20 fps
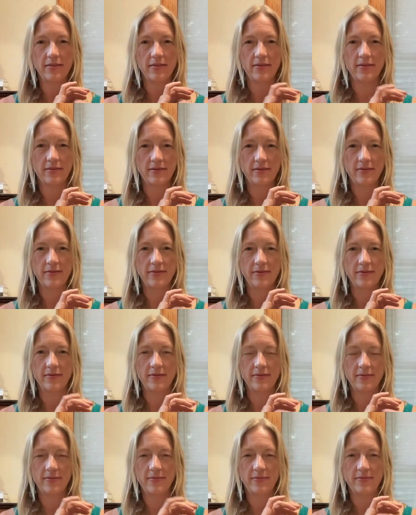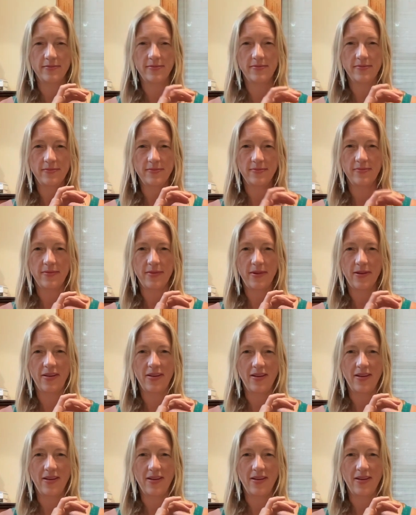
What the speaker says: [no speech]